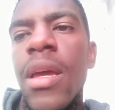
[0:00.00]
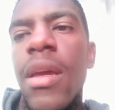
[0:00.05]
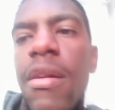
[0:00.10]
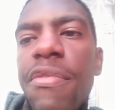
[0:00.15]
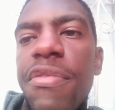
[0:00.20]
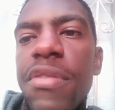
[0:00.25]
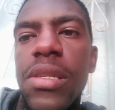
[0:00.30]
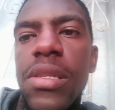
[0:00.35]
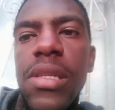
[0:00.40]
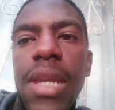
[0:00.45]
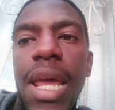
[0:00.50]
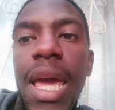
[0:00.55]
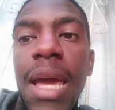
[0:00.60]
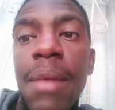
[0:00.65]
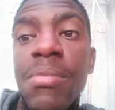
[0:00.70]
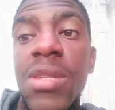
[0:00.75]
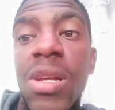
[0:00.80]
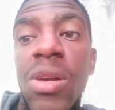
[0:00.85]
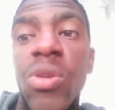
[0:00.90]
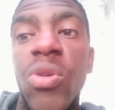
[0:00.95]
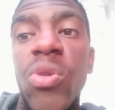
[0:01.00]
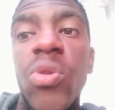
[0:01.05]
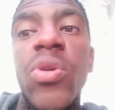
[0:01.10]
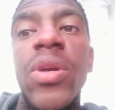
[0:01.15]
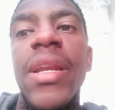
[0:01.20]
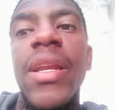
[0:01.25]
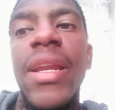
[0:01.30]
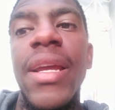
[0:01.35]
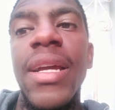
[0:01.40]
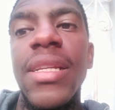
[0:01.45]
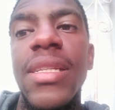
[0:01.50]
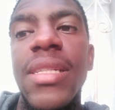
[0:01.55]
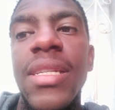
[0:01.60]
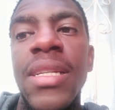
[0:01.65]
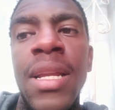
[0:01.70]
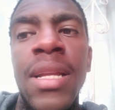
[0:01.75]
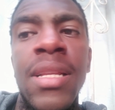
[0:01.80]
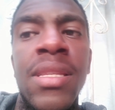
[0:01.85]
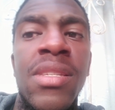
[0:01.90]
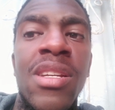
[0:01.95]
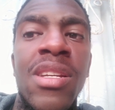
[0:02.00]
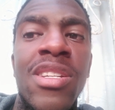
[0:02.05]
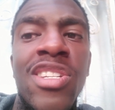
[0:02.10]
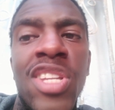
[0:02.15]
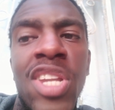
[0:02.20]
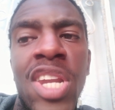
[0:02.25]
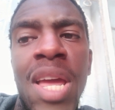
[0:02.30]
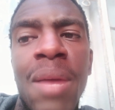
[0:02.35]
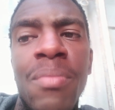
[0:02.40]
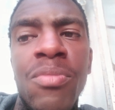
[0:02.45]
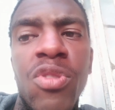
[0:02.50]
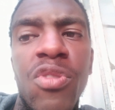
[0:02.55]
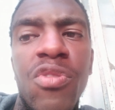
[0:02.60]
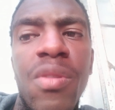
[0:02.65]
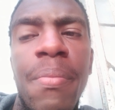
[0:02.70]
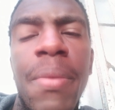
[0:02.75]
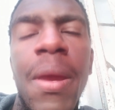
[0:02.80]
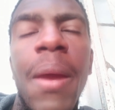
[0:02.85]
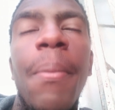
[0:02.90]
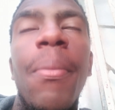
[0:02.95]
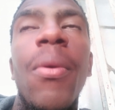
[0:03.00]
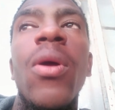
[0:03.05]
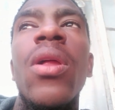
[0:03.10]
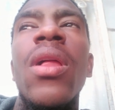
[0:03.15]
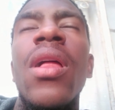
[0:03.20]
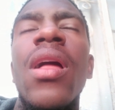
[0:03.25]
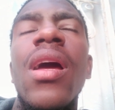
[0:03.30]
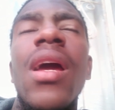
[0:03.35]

If it's names, I'll go on LinkedIn and search the names of the people